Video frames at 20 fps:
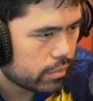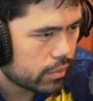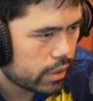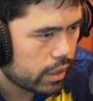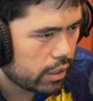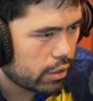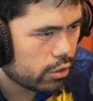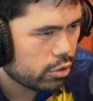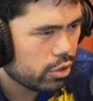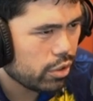
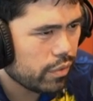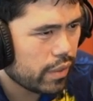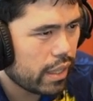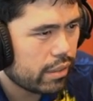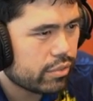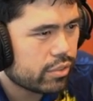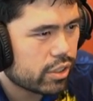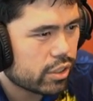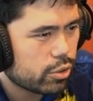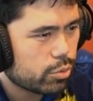I also
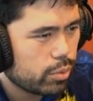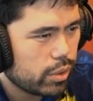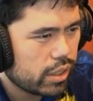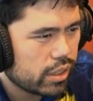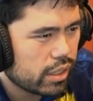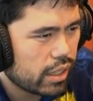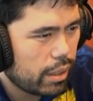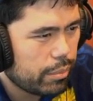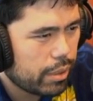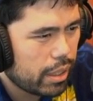have f6 weight.
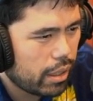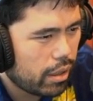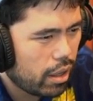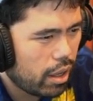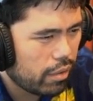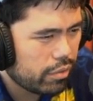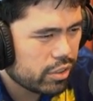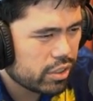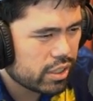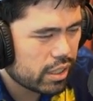I mean,
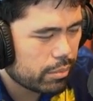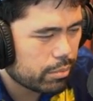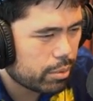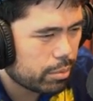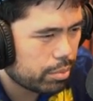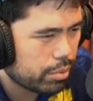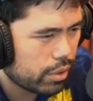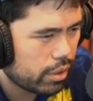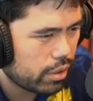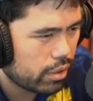obviously I'm
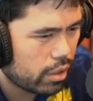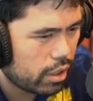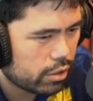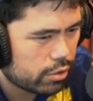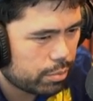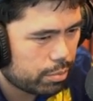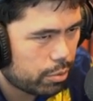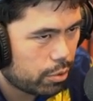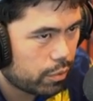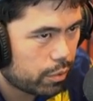completely
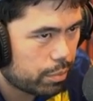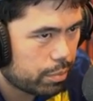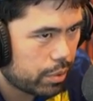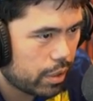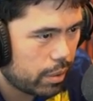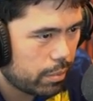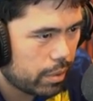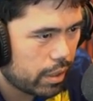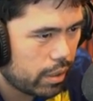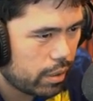lost with perfect
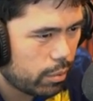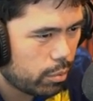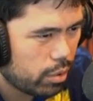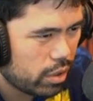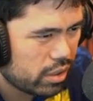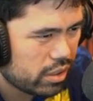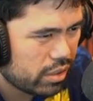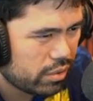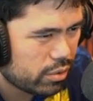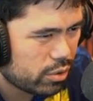play, but I
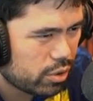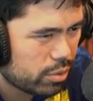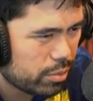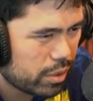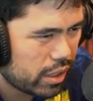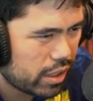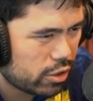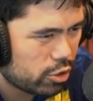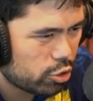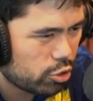want to see if there's some
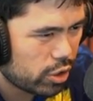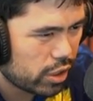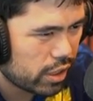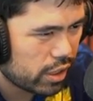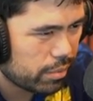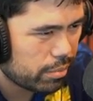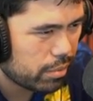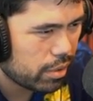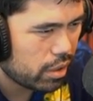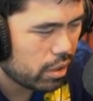way I can trick
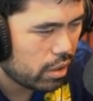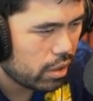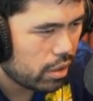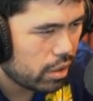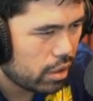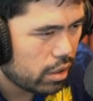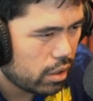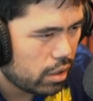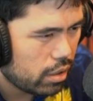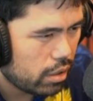him.
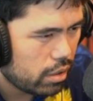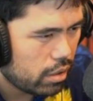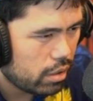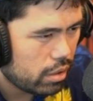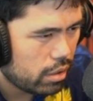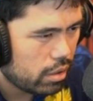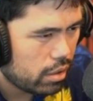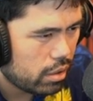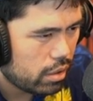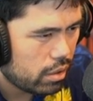
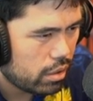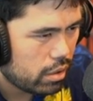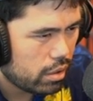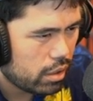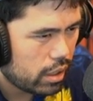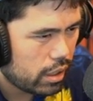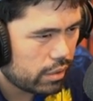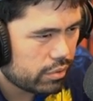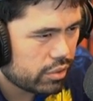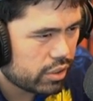
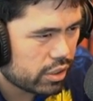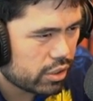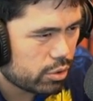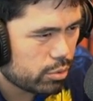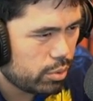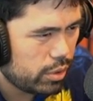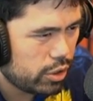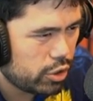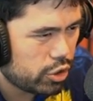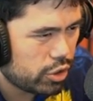f6
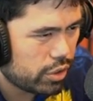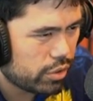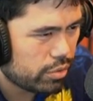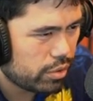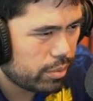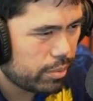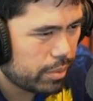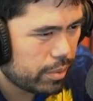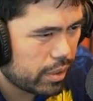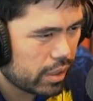queen g3,
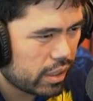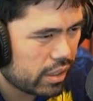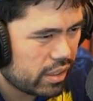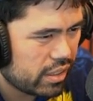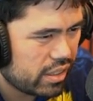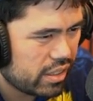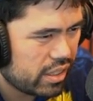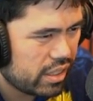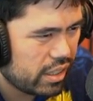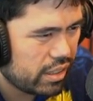maybe like
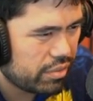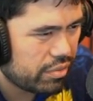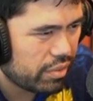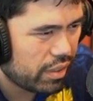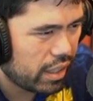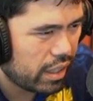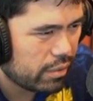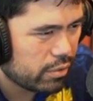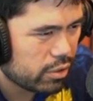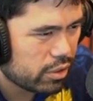
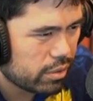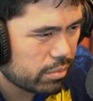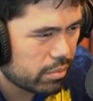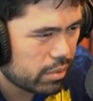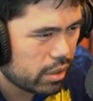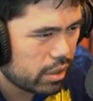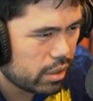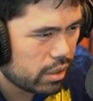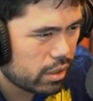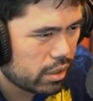d5 or
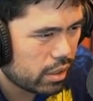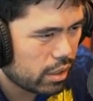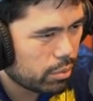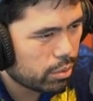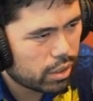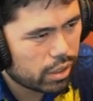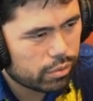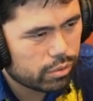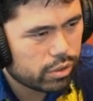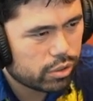something.
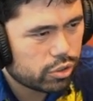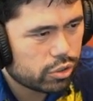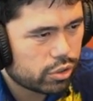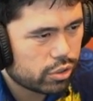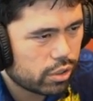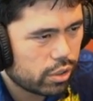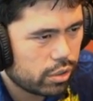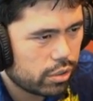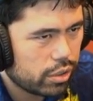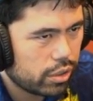Whatever, let's just
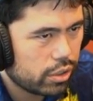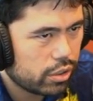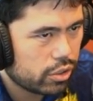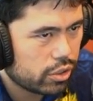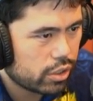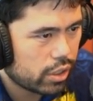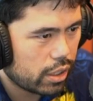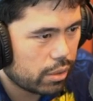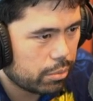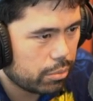go. You
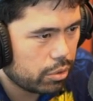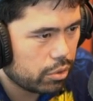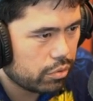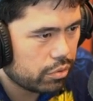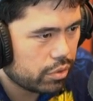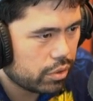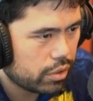just gotta move.